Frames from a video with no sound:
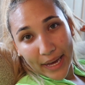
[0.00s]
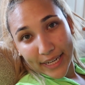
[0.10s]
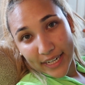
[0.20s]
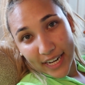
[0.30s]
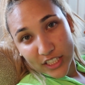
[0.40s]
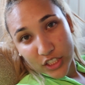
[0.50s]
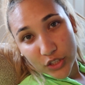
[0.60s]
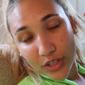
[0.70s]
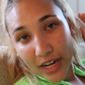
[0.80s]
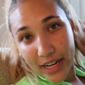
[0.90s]
Back in action,
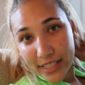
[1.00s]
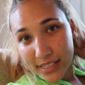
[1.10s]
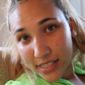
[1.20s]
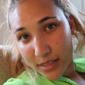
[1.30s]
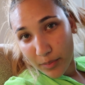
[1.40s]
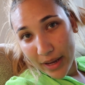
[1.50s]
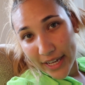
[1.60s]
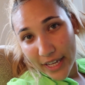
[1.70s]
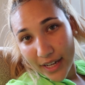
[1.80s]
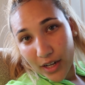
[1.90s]
you guys.
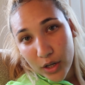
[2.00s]
Back at